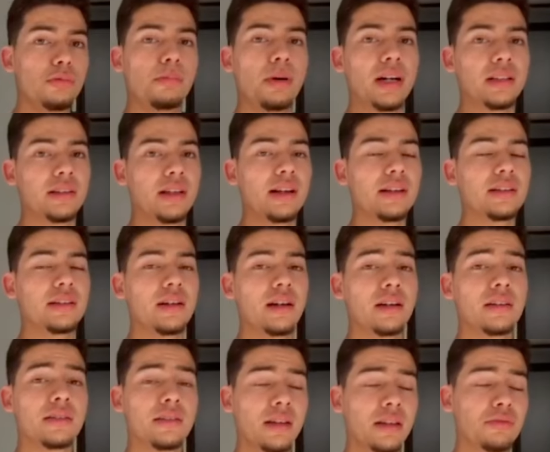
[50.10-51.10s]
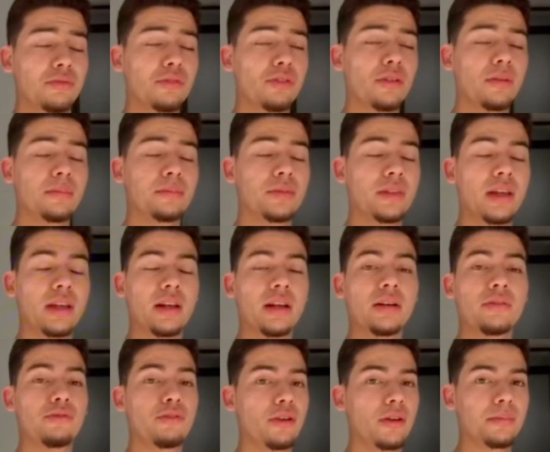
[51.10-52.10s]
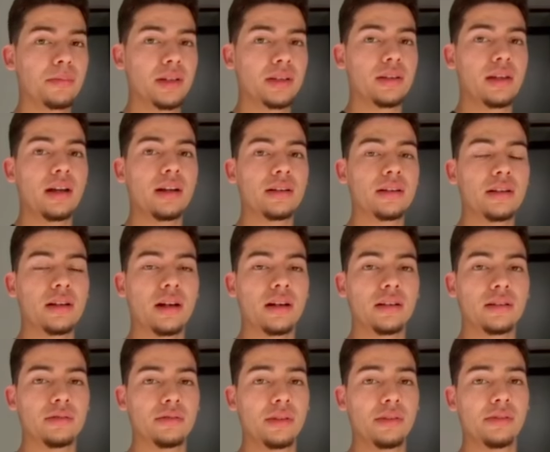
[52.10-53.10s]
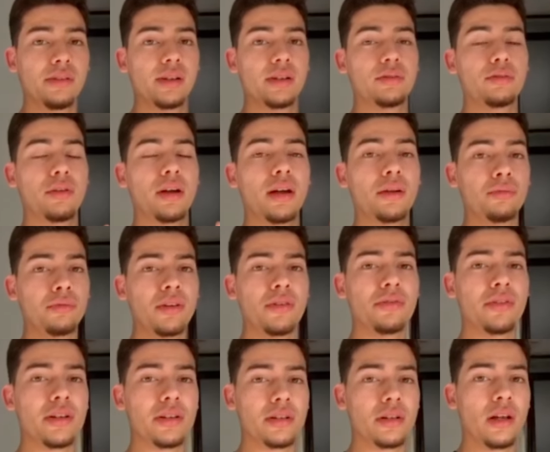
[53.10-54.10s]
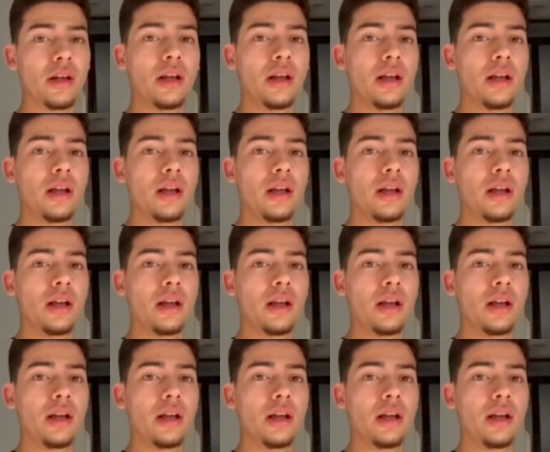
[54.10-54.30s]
Batangas, and from there, from Batangas, we will drive with a,